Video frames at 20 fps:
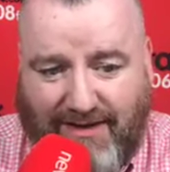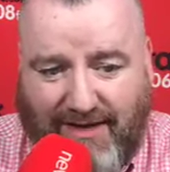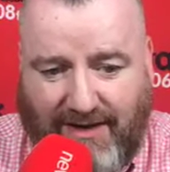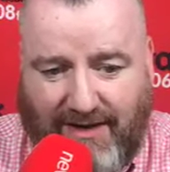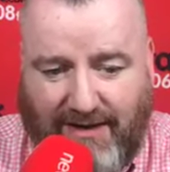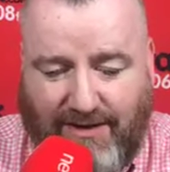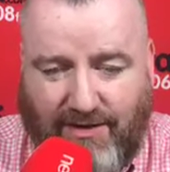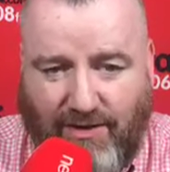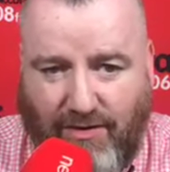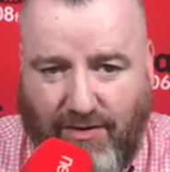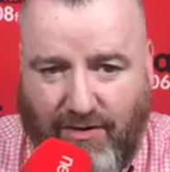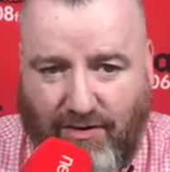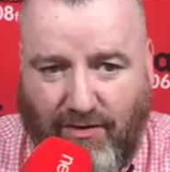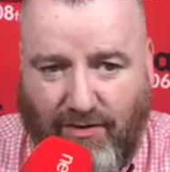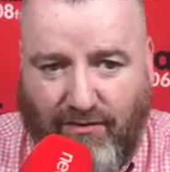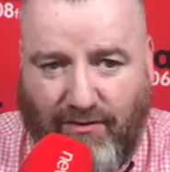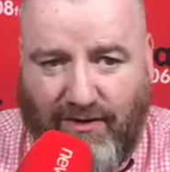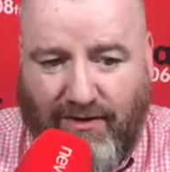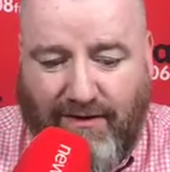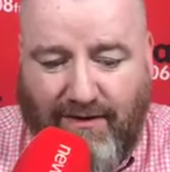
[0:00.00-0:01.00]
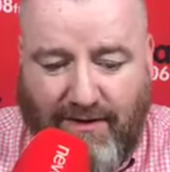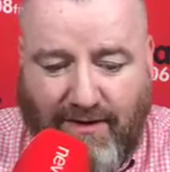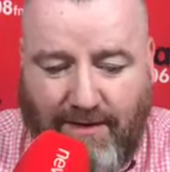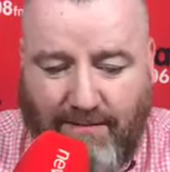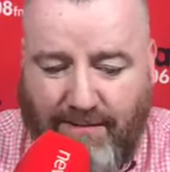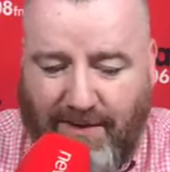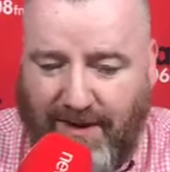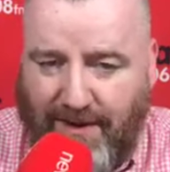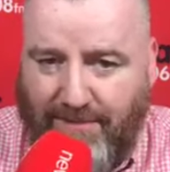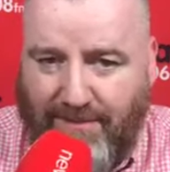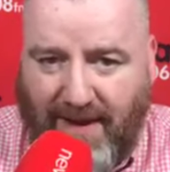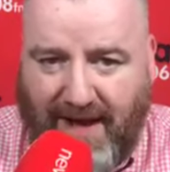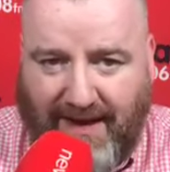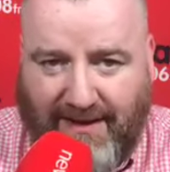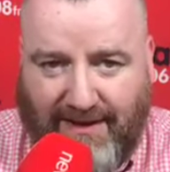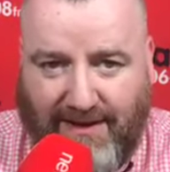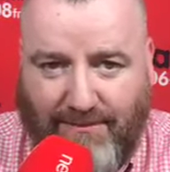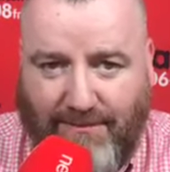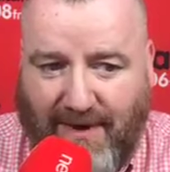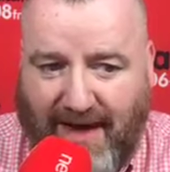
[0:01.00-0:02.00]
Then I turn it over, put it back
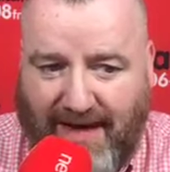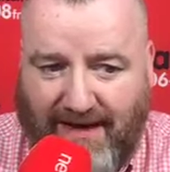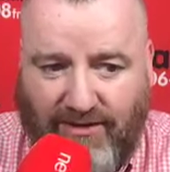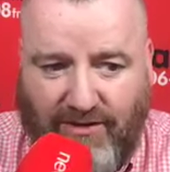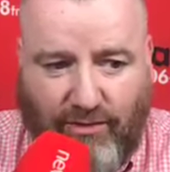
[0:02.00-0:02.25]
in the pan.